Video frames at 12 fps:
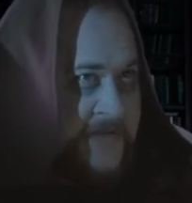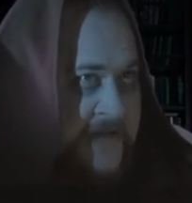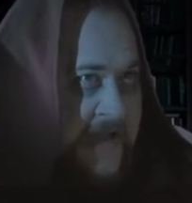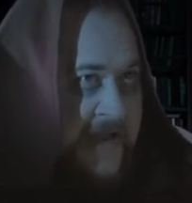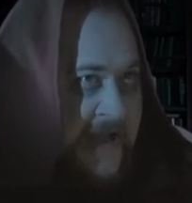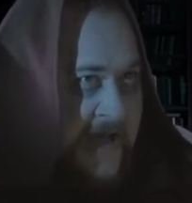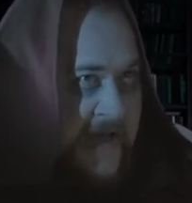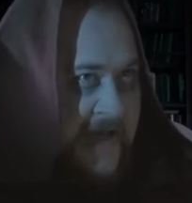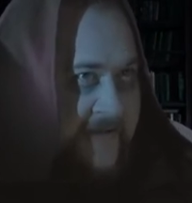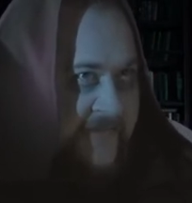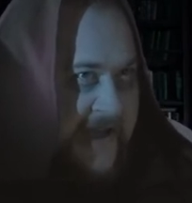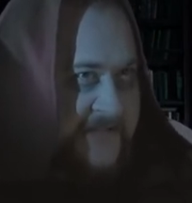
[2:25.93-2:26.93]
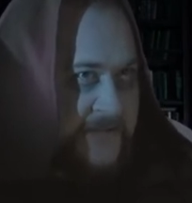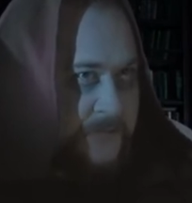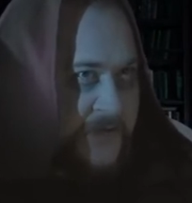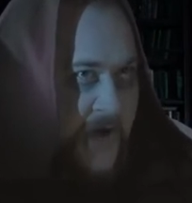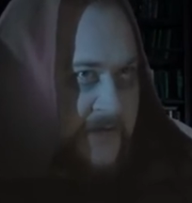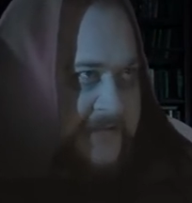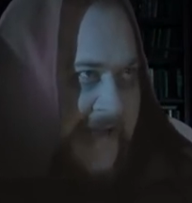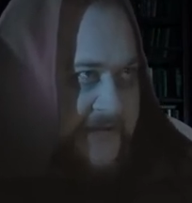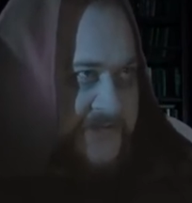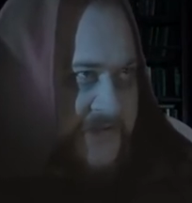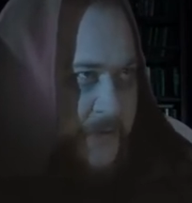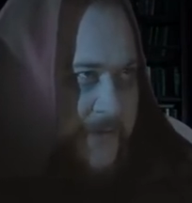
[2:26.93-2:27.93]
Alive like some
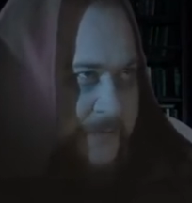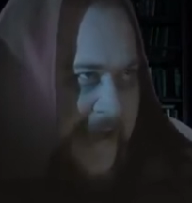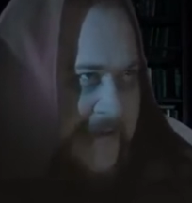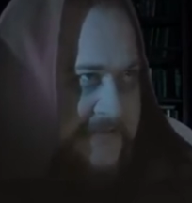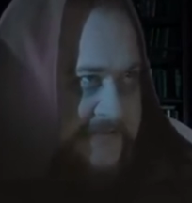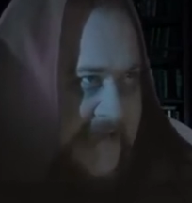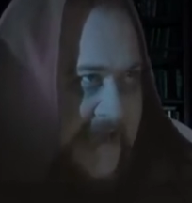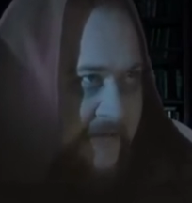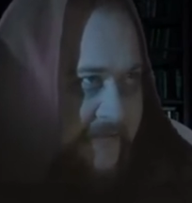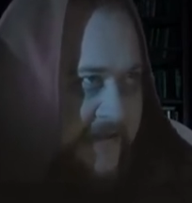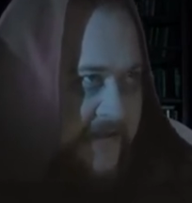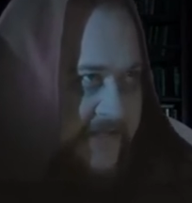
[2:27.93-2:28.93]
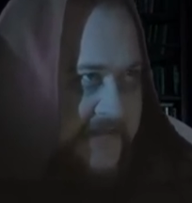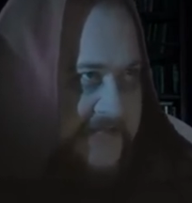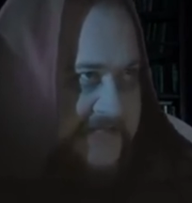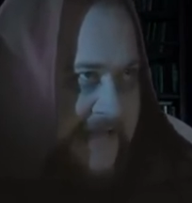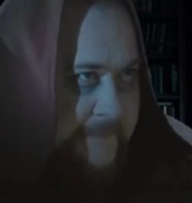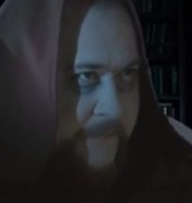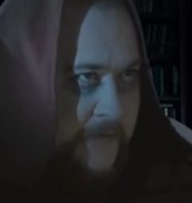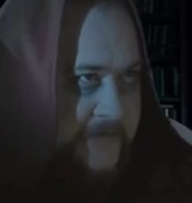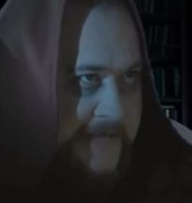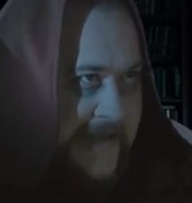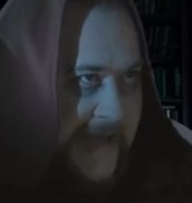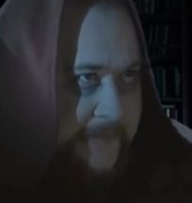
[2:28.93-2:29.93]
gargantuan bacteria, the assembled
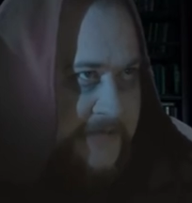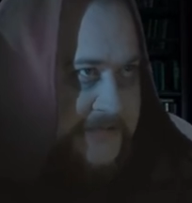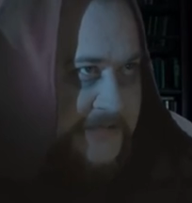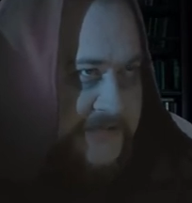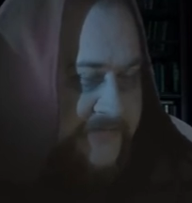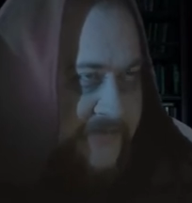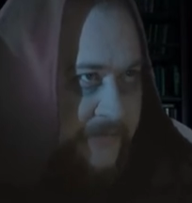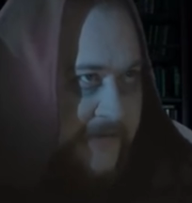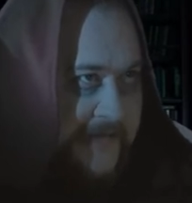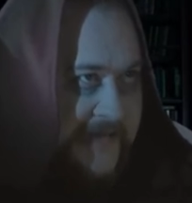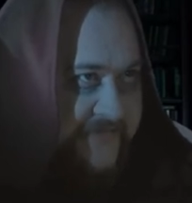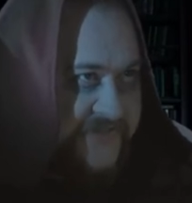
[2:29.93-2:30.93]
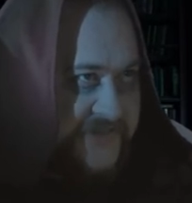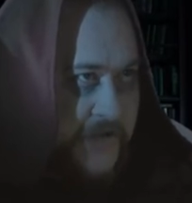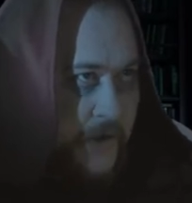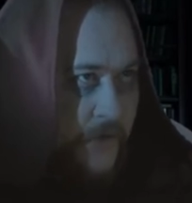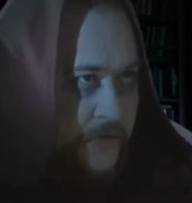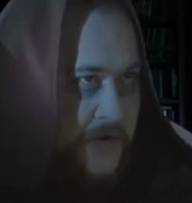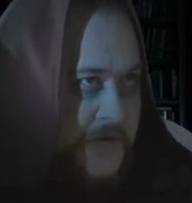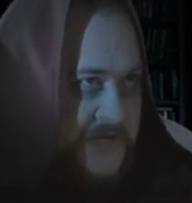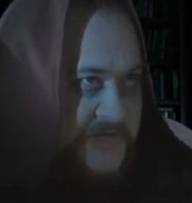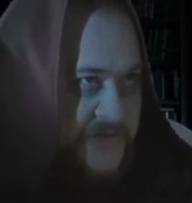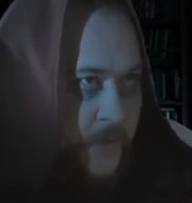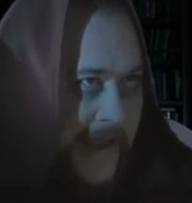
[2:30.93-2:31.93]
inhabitants of the relief zone,
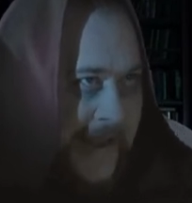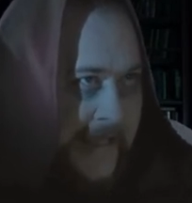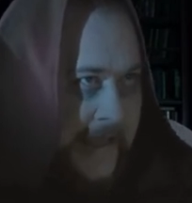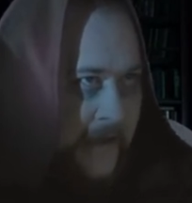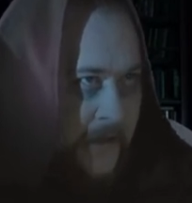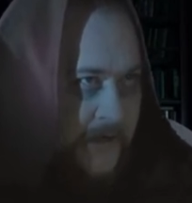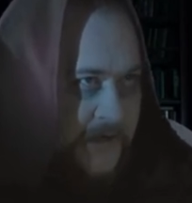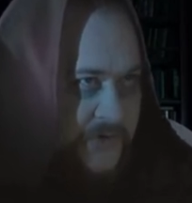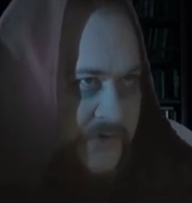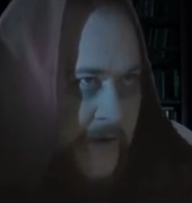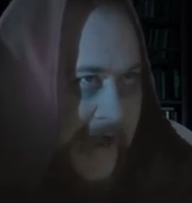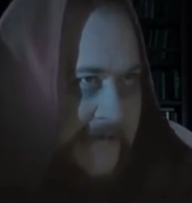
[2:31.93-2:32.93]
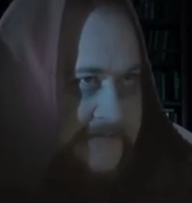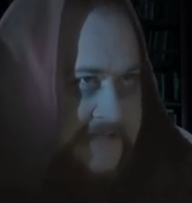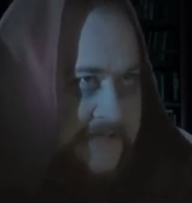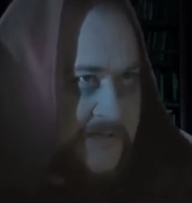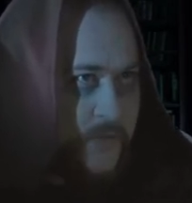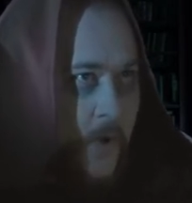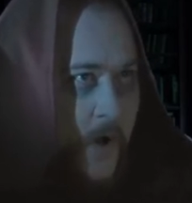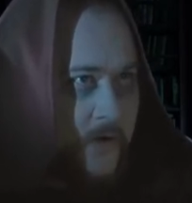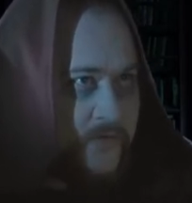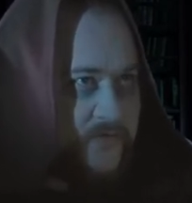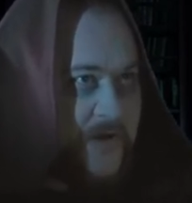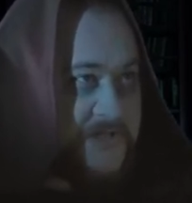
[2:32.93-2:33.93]
swelling and contracting as
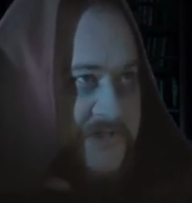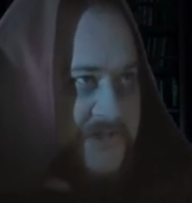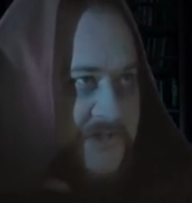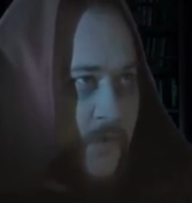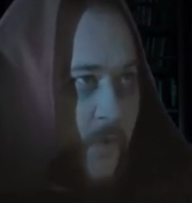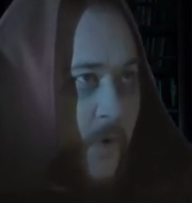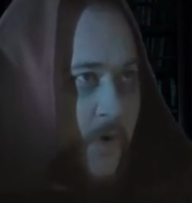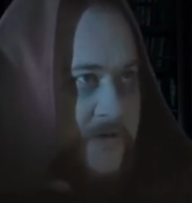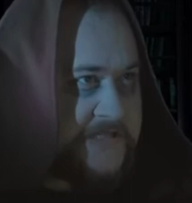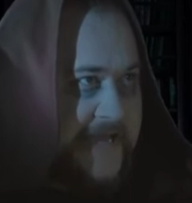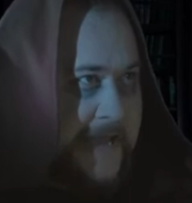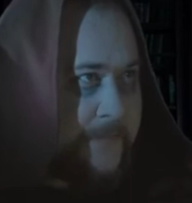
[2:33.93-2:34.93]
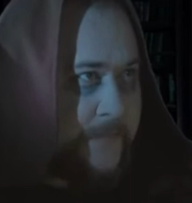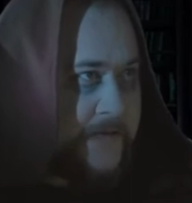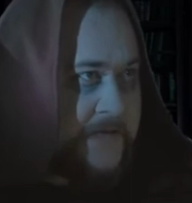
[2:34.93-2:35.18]
one rushed towards him.